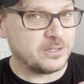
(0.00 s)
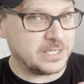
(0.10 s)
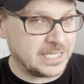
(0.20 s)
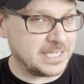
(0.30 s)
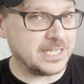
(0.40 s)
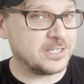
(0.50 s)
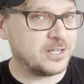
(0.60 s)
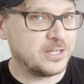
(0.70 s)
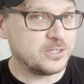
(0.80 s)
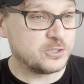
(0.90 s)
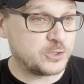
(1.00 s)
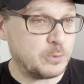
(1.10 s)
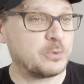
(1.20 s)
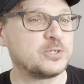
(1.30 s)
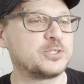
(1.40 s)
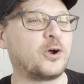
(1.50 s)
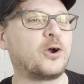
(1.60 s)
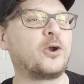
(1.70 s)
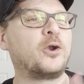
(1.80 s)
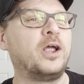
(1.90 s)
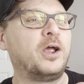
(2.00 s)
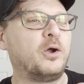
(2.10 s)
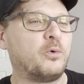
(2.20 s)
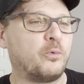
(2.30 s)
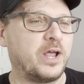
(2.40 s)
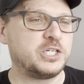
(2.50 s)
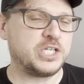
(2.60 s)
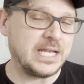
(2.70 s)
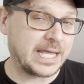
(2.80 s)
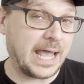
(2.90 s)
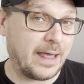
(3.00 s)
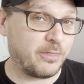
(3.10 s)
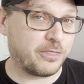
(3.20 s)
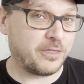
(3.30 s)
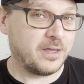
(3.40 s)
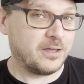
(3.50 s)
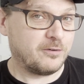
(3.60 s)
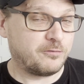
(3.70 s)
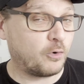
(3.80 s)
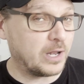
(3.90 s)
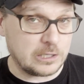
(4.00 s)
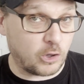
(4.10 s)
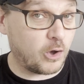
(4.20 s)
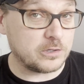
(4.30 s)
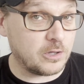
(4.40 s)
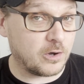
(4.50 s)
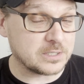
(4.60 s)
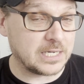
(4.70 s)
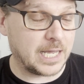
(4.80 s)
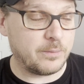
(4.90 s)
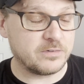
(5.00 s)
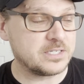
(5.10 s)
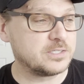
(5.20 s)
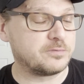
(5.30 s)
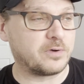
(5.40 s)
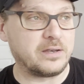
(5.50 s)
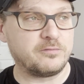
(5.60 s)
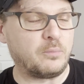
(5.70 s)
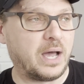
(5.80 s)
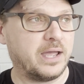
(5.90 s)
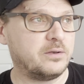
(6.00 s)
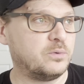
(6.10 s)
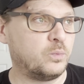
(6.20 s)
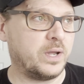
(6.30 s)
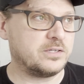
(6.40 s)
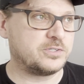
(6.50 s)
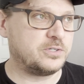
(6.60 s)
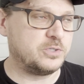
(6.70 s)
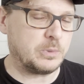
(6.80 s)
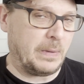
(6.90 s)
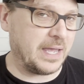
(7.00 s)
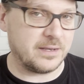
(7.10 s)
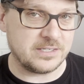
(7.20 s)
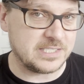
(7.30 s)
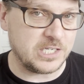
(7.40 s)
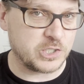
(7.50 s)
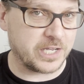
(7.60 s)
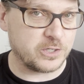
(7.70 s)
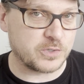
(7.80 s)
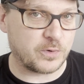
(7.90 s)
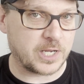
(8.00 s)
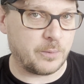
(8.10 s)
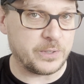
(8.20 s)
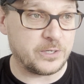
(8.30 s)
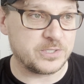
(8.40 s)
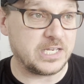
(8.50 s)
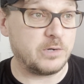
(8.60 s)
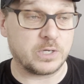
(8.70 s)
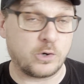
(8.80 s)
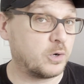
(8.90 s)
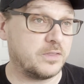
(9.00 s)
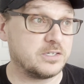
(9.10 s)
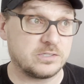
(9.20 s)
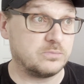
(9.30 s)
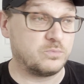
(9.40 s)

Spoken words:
Indian superstar Rajinikanth for a long, long time, ever since a friend of mine went to Japan to teach English for a couple of years, and he recorded this